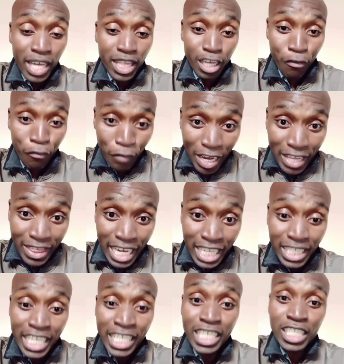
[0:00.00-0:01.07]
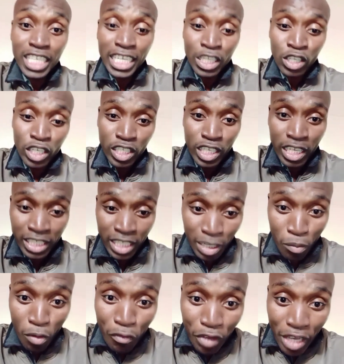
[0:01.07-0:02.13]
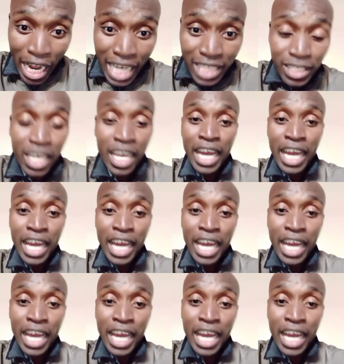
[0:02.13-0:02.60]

The fact that it is removing us.